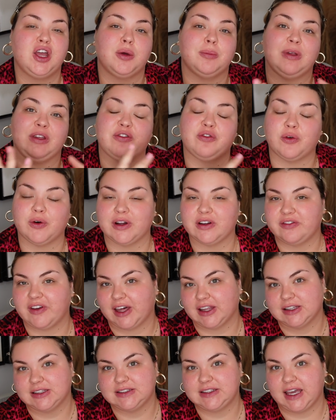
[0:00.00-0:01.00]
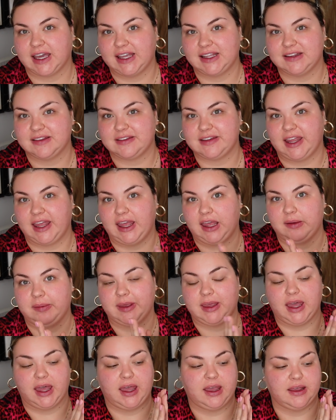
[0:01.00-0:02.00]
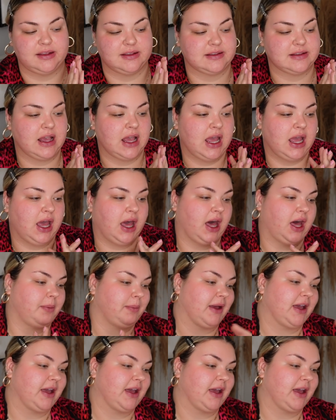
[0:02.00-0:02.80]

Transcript: before Valentine's Day because um,